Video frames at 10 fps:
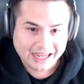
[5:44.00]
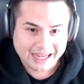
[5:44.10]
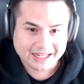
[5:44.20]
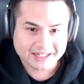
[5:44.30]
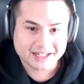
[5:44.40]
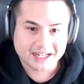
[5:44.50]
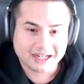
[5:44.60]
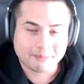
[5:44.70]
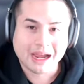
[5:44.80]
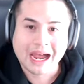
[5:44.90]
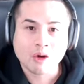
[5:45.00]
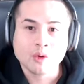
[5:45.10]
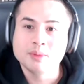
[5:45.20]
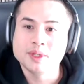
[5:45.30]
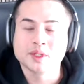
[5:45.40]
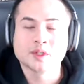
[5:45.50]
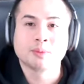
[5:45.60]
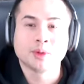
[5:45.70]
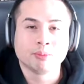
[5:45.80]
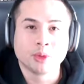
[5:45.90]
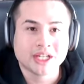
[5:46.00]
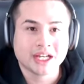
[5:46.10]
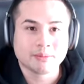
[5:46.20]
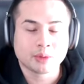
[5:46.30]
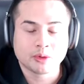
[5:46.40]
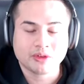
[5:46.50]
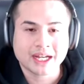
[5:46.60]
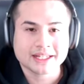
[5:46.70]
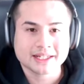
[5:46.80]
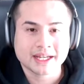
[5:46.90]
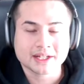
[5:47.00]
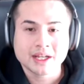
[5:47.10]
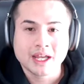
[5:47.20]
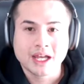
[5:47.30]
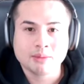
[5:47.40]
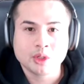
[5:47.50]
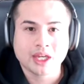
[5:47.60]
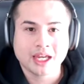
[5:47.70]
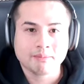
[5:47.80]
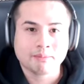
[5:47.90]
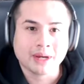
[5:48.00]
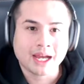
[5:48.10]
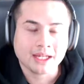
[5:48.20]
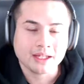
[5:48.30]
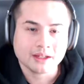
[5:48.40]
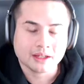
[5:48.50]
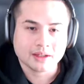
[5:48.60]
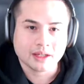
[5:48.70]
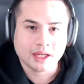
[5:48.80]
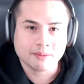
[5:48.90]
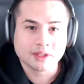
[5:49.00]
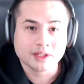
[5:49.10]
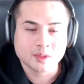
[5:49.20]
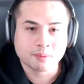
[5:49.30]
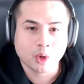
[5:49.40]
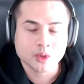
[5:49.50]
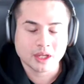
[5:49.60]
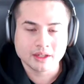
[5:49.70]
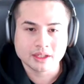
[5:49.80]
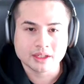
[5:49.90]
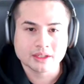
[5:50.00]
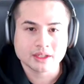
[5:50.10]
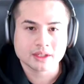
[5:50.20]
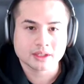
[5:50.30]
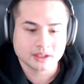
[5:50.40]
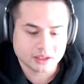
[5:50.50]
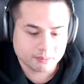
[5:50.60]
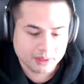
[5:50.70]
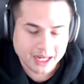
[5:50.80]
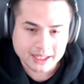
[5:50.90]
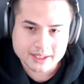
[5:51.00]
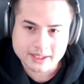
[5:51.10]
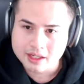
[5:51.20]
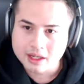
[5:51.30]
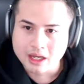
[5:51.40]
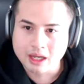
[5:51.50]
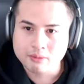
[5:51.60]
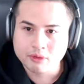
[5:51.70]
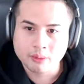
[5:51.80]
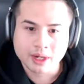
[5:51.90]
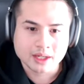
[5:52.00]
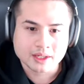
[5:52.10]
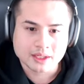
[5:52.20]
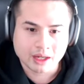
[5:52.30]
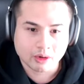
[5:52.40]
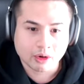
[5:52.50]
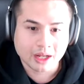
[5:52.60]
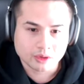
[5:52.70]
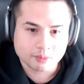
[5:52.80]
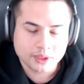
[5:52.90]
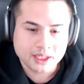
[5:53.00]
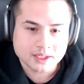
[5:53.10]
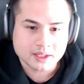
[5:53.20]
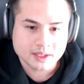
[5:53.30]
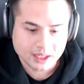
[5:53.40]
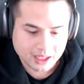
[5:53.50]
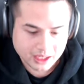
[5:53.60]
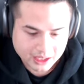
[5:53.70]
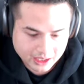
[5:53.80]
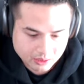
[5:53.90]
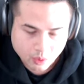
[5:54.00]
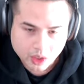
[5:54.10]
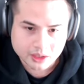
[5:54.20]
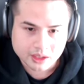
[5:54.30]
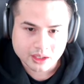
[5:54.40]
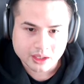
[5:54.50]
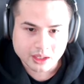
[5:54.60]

And our business model provides that you can buy the blades from us. There are 100 pieces in one